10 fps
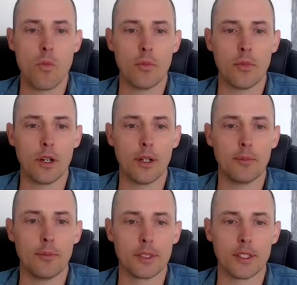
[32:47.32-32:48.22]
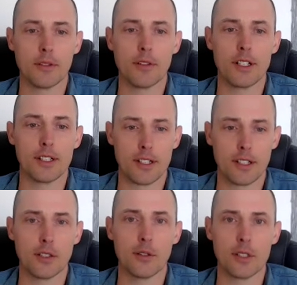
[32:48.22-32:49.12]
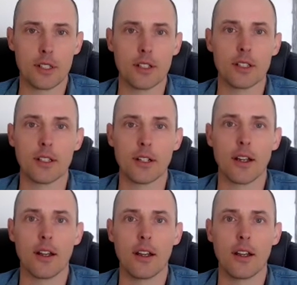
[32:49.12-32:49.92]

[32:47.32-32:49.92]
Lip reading: Right, I say Rain saying useless, okay.